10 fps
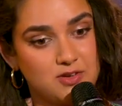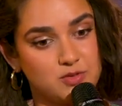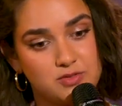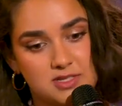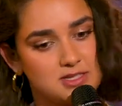
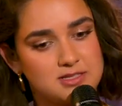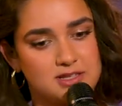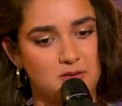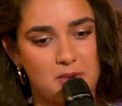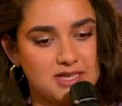who's
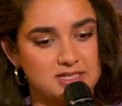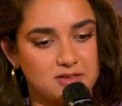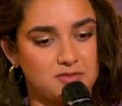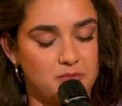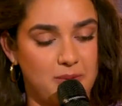an
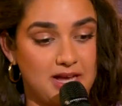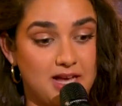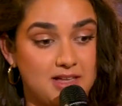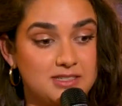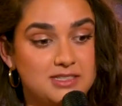amazing
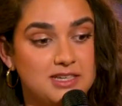filmmaker.